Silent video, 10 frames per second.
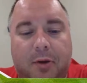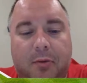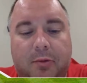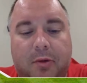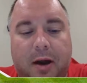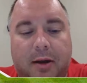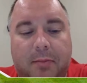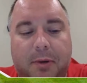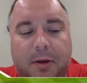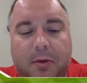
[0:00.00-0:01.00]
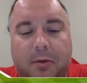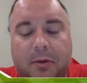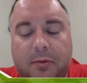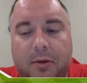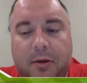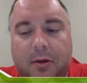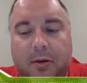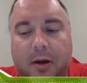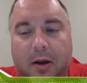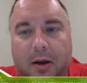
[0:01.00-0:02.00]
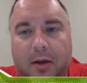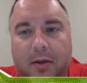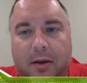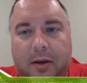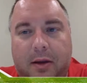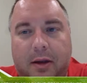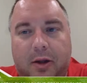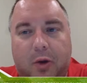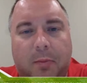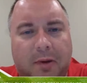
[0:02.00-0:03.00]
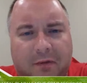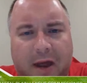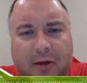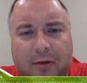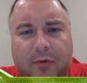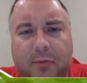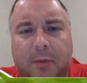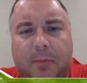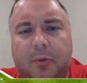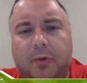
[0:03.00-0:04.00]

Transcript: trying to build the enjoyment factor for people